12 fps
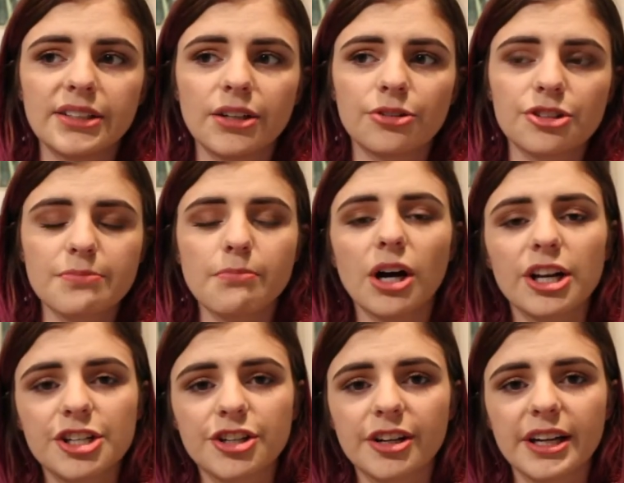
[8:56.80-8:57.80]
Just
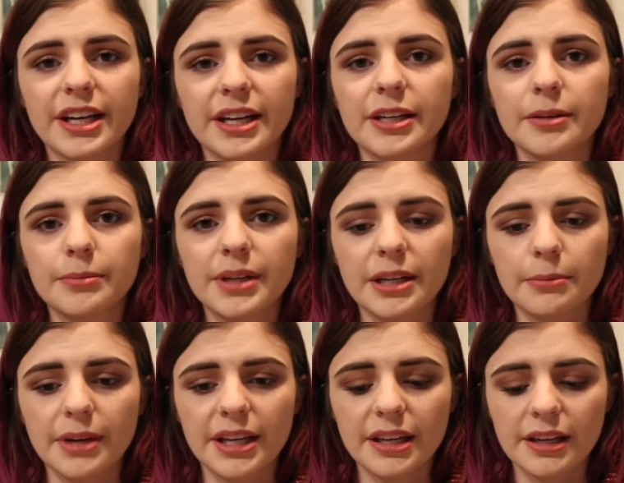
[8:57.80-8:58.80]
monitoring him and
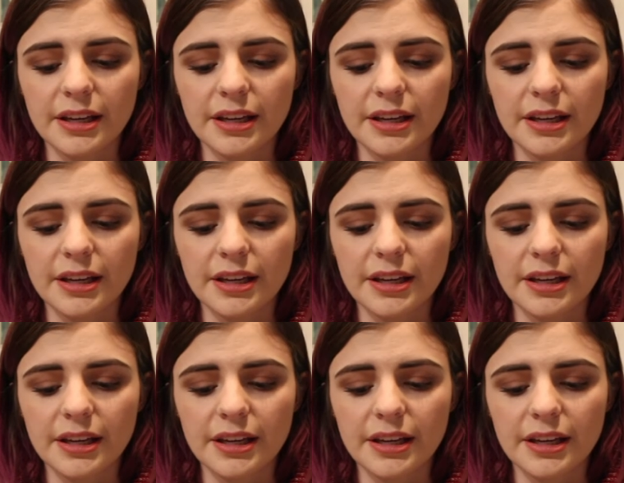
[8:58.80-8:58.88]
making